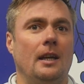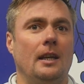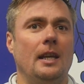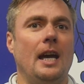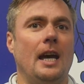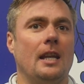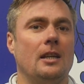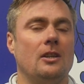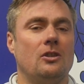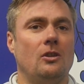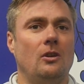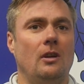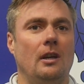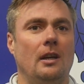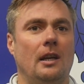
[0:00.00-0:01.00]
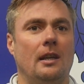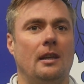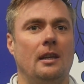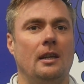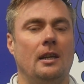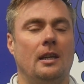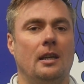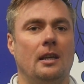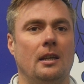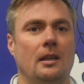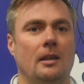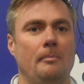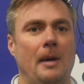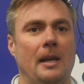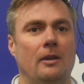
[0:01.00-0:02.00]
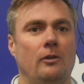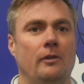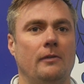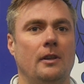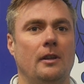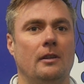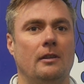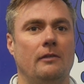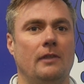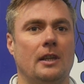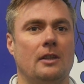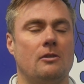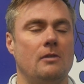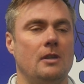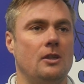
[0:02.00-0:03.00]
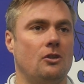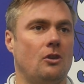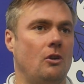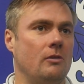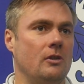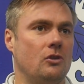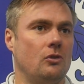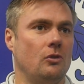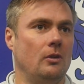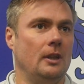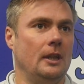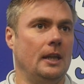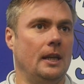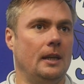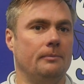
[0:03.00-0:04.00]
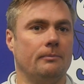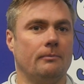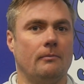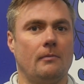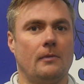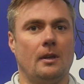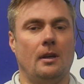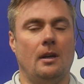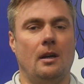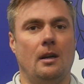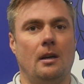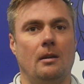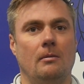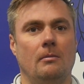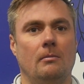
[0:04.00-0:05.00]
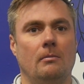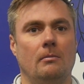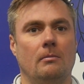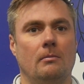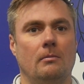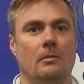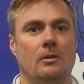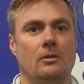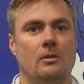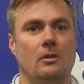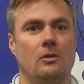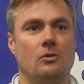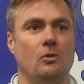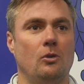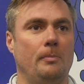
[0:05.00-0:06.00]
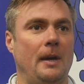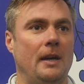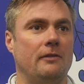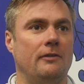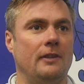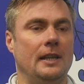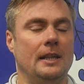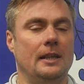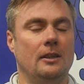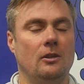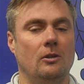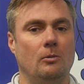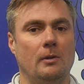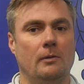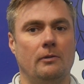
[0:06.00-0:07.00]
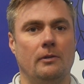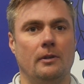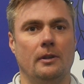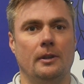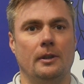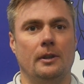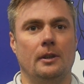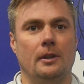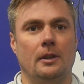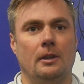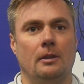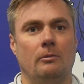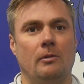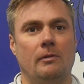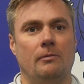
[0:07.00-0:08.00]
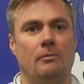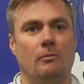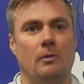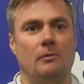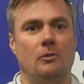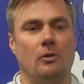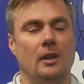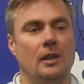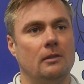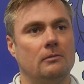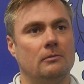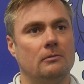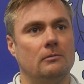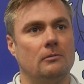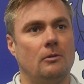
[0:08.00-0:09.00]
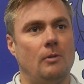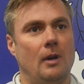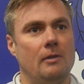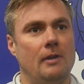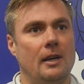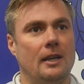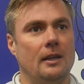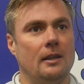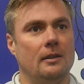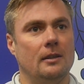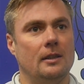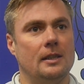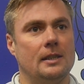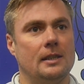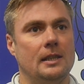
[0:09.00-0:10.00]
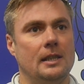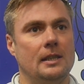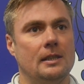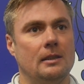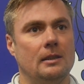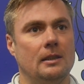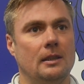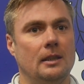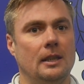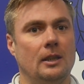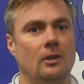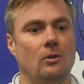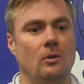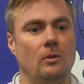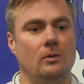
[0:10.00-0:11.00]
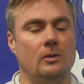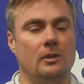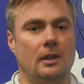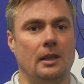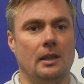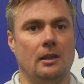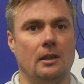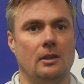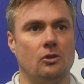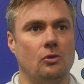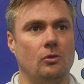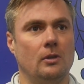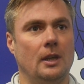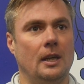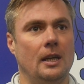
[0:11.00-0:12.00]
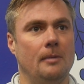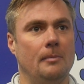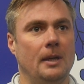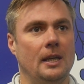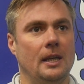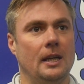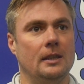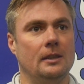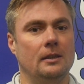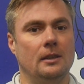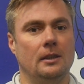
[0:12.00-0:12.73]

Yeah, I think so. I think the manner of the victory, scoring so late, there's no better feeling. You know, we've done it quite regular this season, late goals. I think of the Sutton game here.